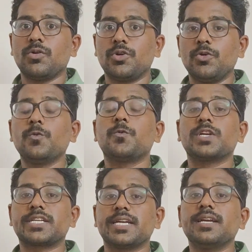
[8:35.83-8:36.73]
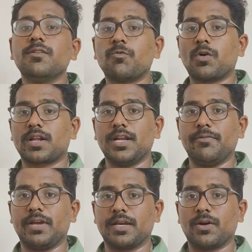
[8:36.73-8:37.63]
who do fishing for a
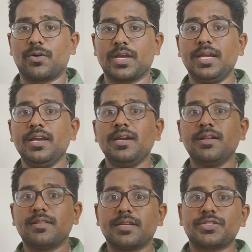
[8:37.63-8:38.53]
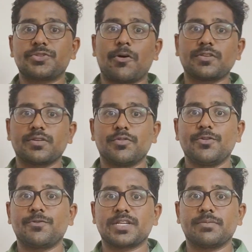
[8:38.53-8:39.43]
living, okay. This talks
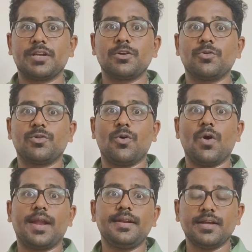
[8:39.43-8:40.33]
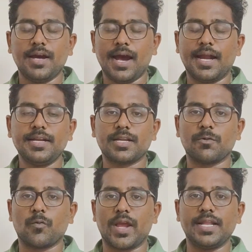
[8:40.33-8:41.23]
about fishermen who go and
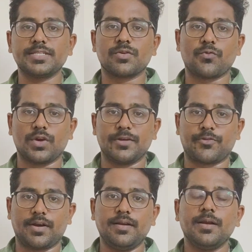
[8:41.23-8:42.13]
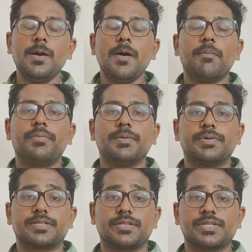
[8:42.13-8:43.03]
hunt whales for different
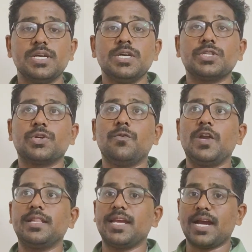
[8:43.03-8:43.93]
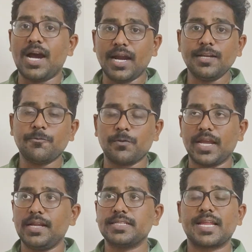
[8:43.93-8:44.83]
purposes. So when they hunt
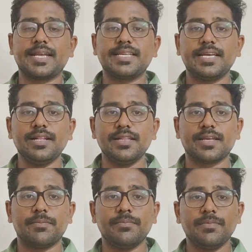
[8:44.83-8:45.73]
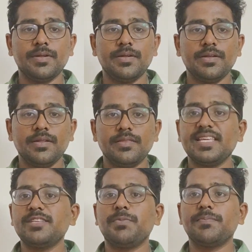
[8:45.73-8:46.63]
whales and kill them,
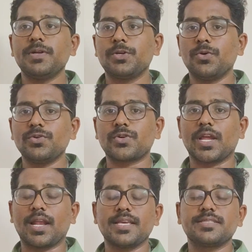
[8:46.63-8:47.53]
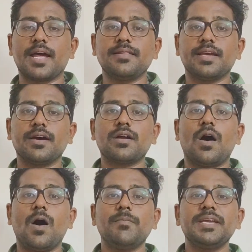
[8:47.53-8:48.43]
these people don't realize that they are
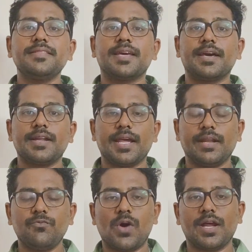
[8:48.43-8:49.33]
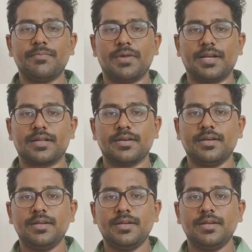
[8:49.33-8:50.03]
harming their environment,